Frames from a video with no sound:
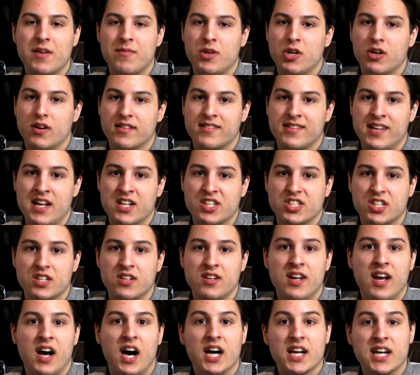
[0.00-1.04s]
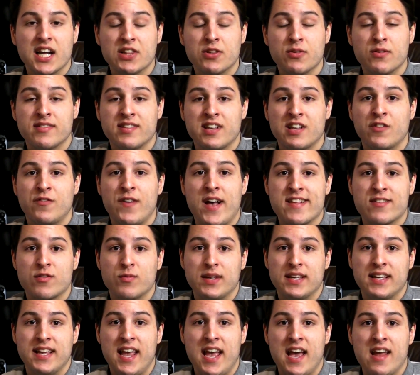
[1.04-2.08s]
me your attention, I'll get through this as fast as
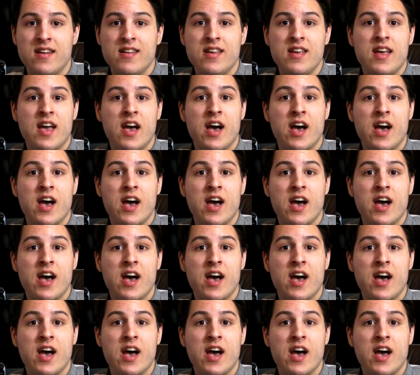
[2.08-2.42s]
we can,